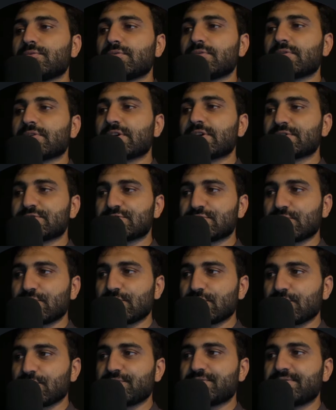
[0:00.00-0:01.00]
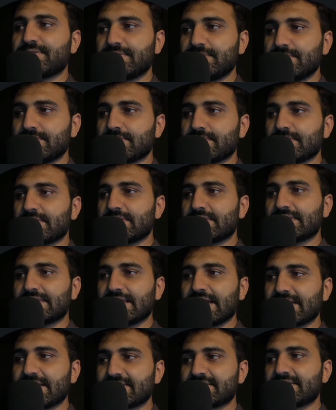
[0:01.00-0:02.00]
console of
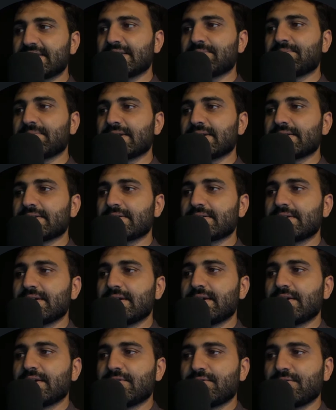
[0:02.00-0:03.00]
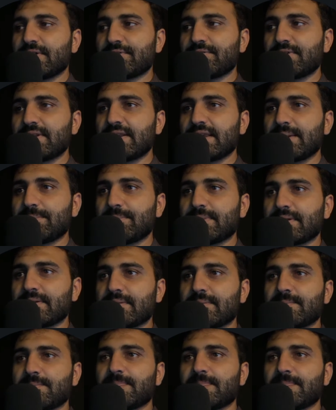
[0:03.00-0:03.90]
that statement, what will happen?